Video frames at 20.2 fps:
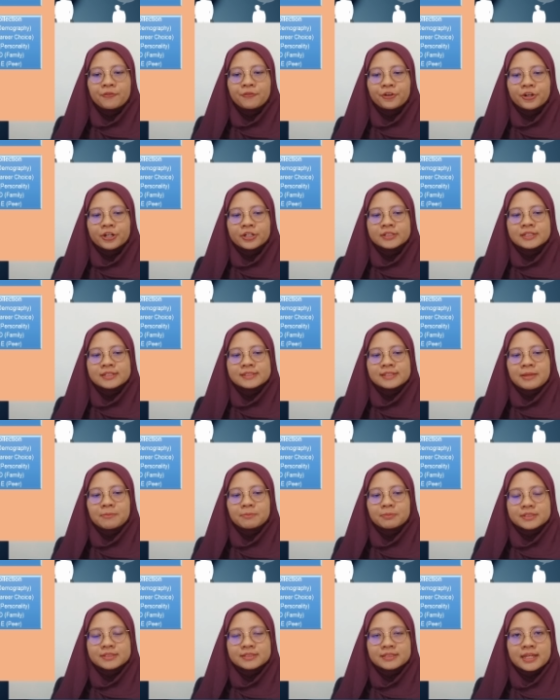For the
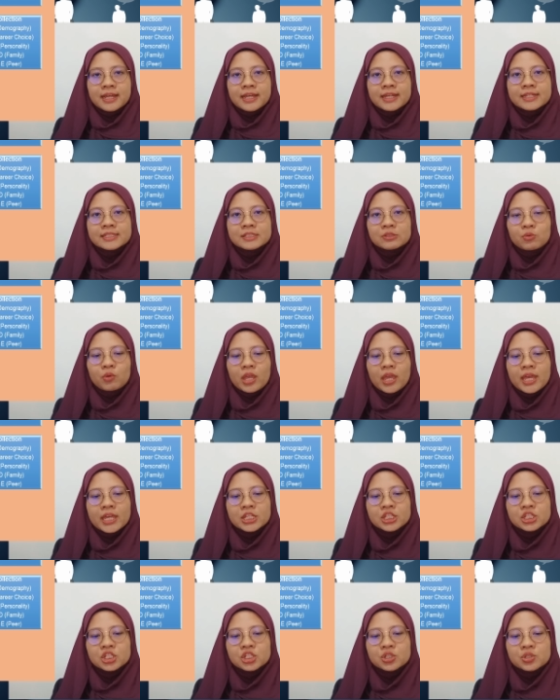sample size, we
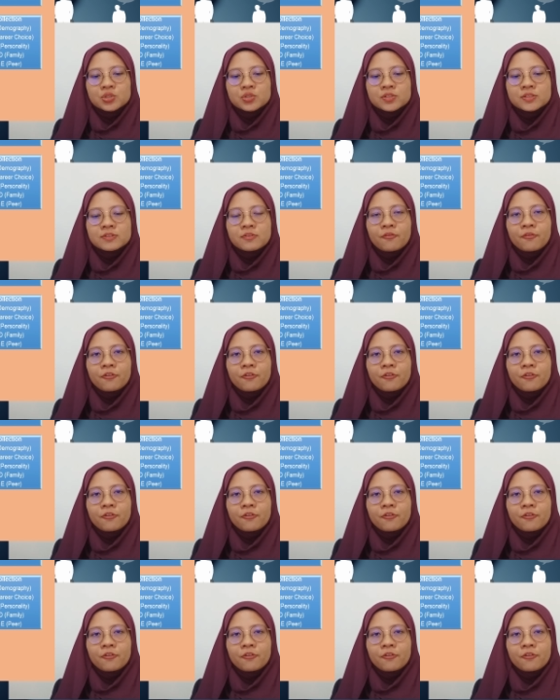had choose